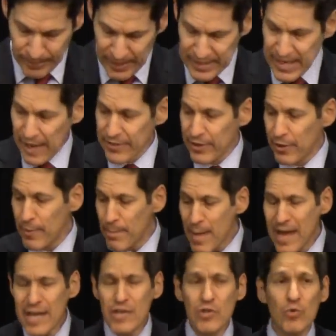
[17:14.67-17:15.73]
Now, there are
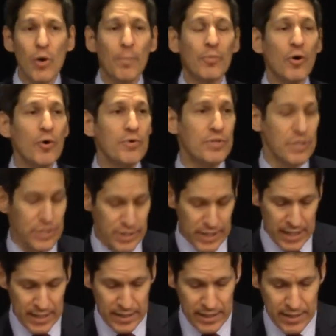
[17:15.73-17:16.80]
many new approaches
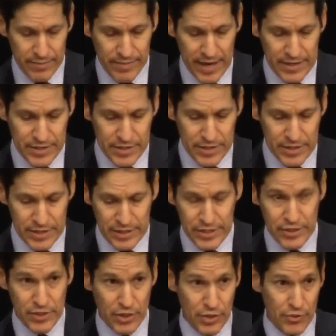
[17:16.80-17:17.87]
in the infectious
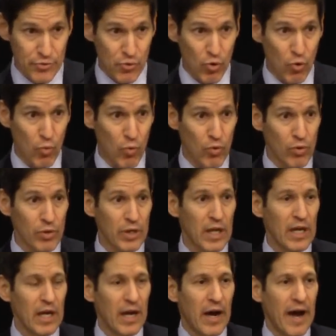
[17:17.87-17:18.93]
disease control world.
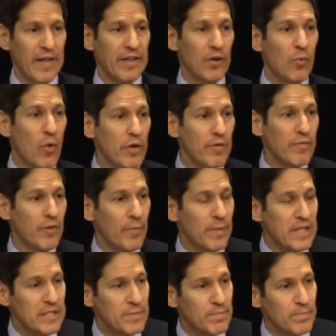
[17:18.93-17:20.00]
I think one of them
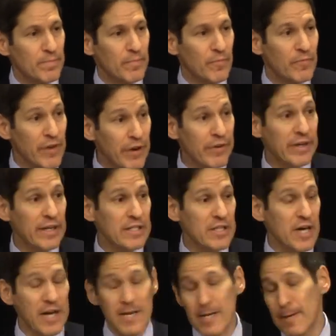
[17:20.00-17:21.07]
that's very
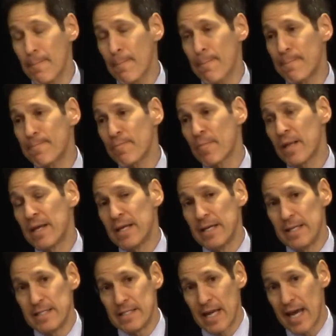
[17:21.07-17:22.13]
exciting
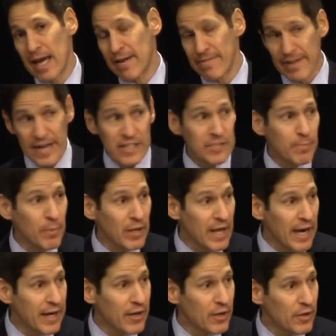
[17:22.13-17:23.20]
is advanced
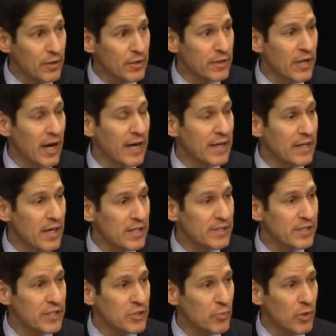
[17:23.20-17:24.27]
molecular
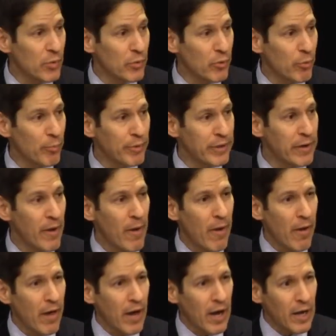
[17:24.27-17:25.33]
diagnostics, where we will be
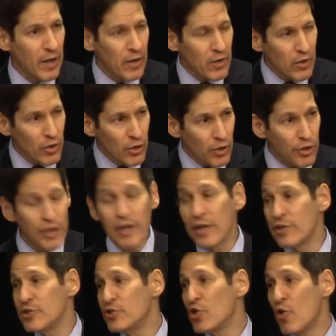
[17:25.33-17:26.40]
uh,
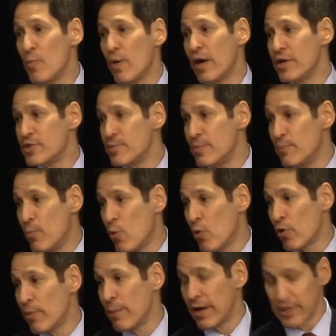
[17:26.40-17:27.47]
learning so much
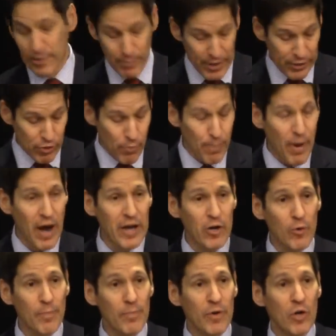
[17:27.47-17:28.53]
more about the
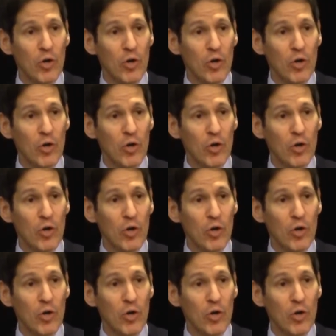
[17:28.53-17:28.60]
microbiome,